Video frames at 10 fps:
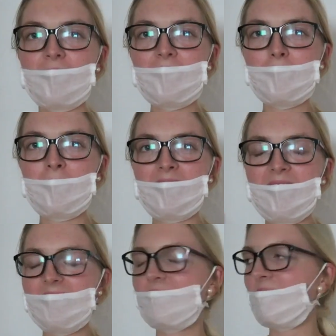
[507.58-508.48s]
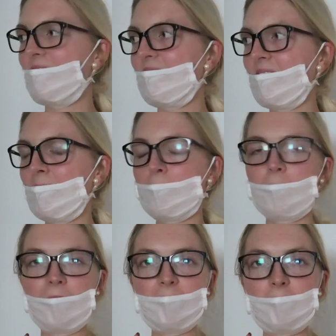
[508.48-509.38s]
it is a bit later now and I'm
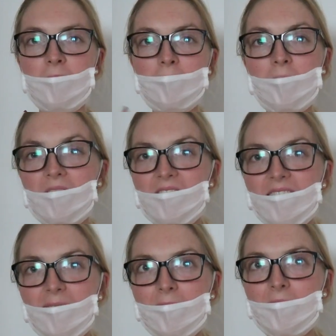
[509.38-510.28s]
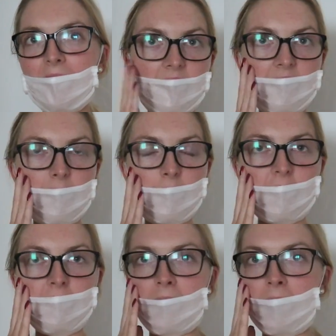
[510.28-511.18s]
going to my mother-in-law. I
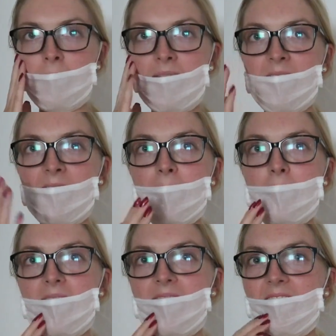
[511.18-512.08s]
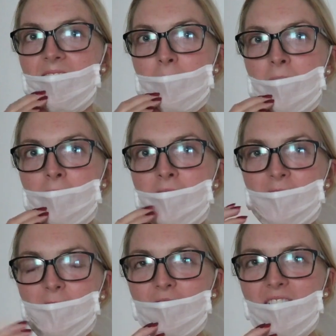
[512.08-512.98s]
removed my makeup and I have my
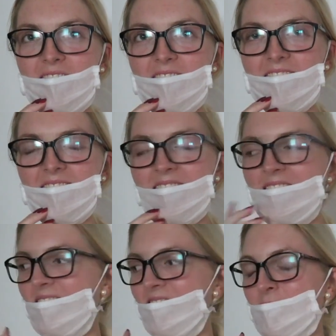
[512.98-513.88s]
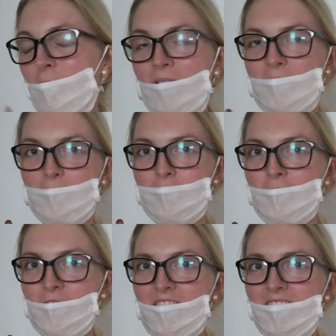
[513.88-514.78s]
mask ready, so I don't
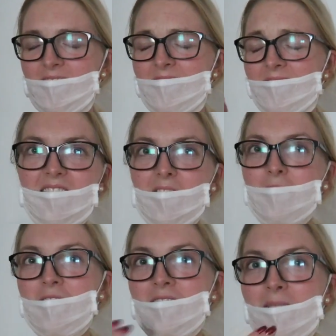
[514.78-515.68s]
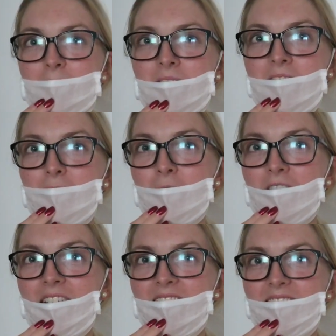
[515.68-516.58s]
forget it. A lot of the times I
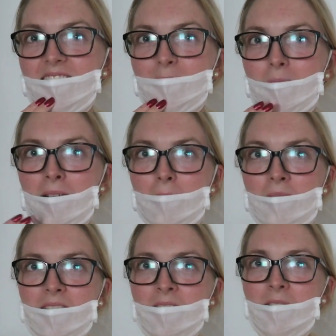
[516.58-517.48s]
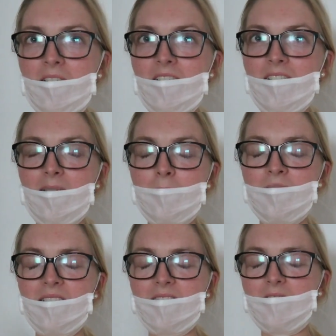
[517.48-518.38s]
forget it when I'm in the car and I'm
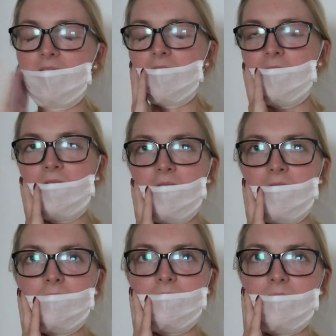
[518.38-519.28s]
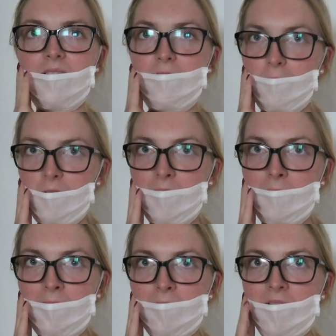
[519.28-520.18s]
thinking, oh no, I forgot
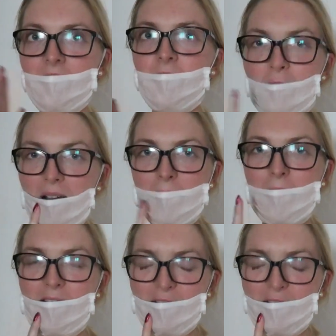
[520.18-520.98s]
my mask. So I make